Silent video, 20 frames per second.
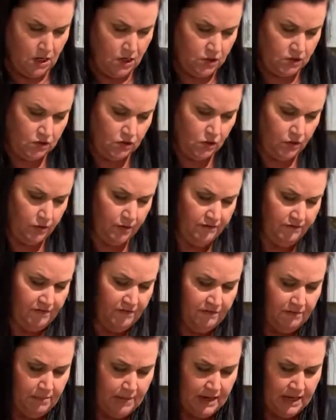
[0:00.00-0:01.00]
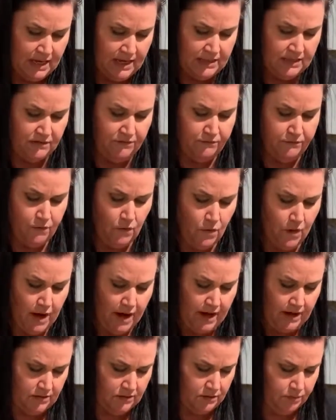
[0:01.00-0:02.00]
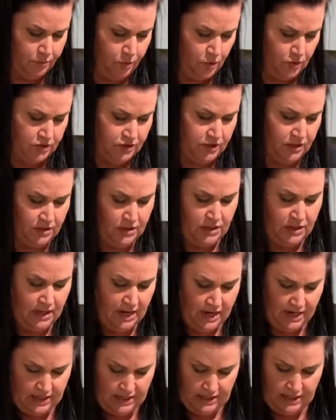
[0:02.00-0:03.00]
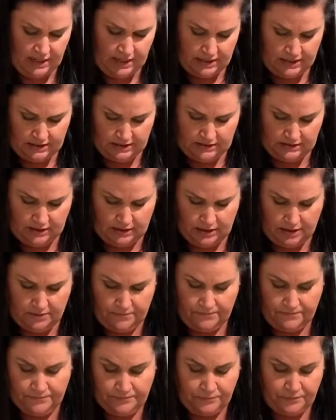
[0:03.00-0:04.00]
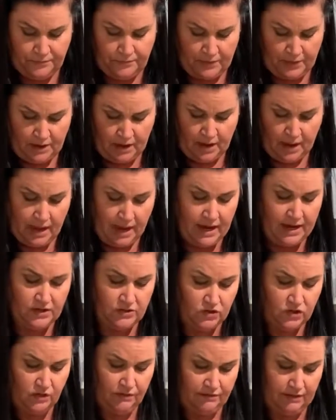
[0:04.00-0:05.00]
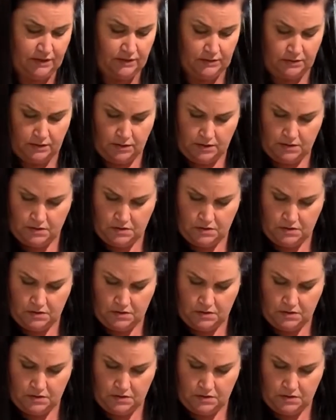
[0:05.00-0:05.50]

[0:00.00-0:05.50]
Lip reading: So if everybody gets a 4-ounce portion, that is 8 servings.